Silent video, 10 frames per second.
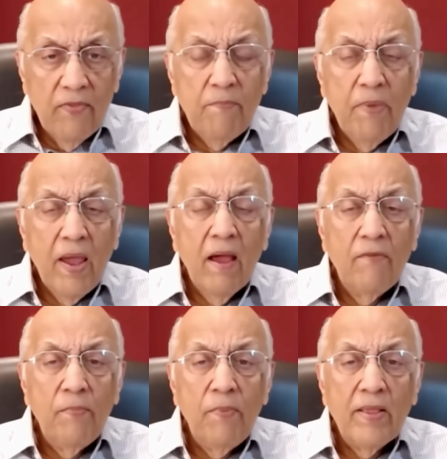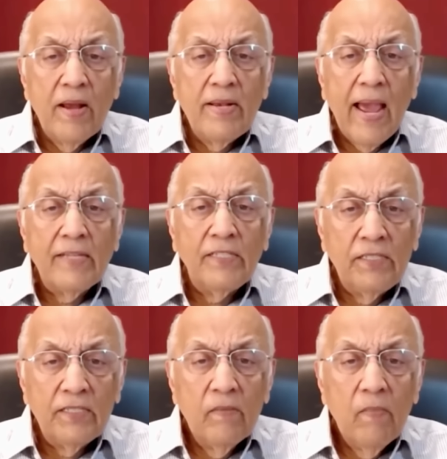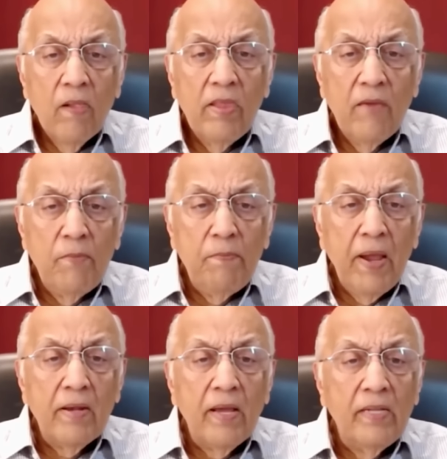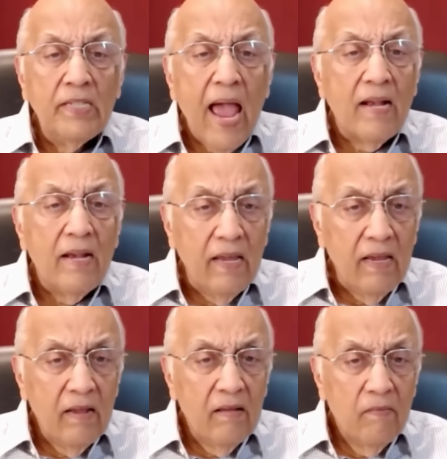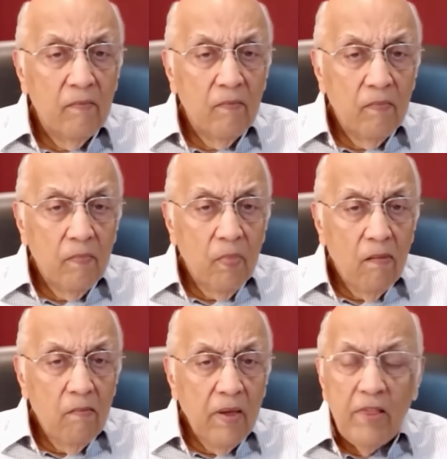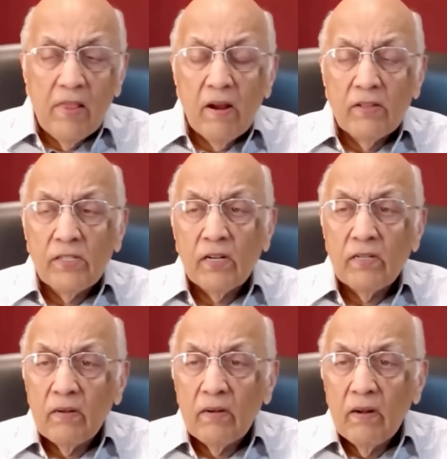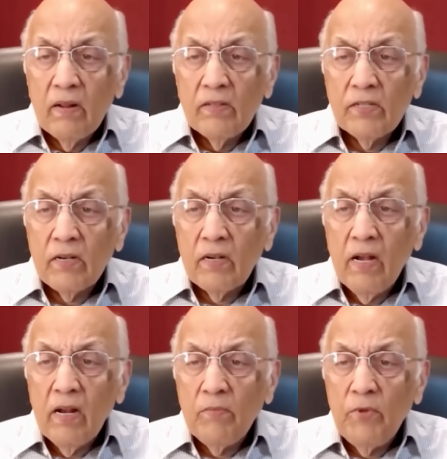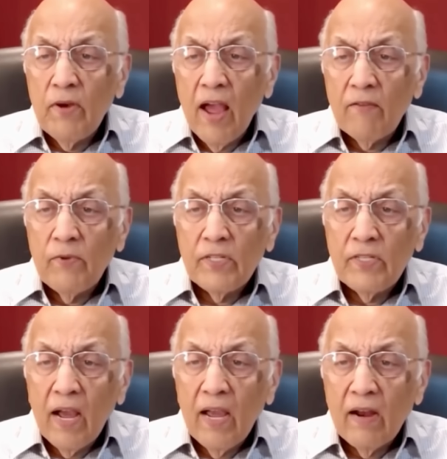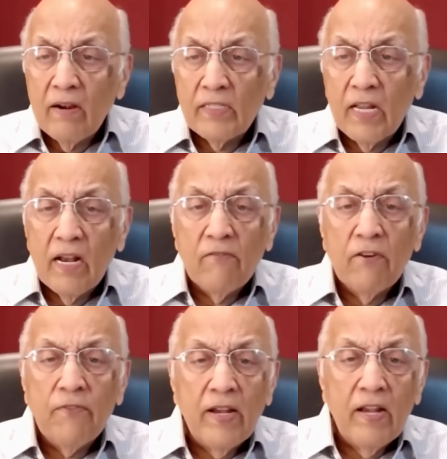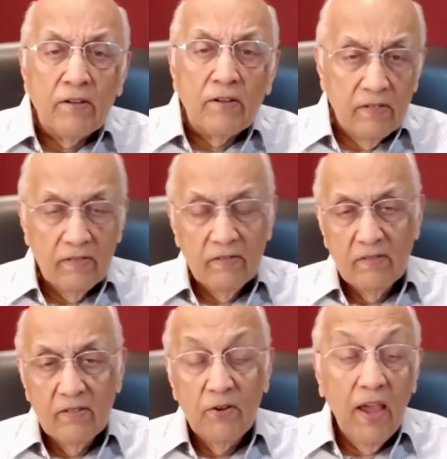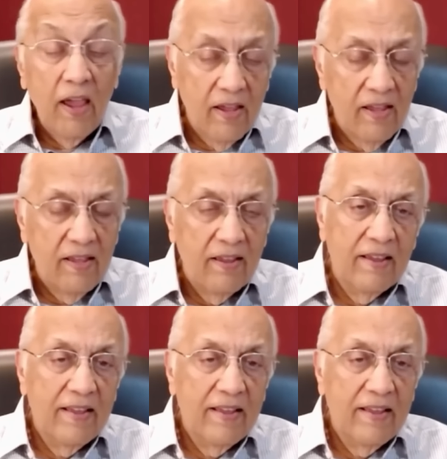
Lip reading: If they have to pay their taxes, they will pay it exactly. Maybe there are certain income you have which the IRS can never find out. Okay.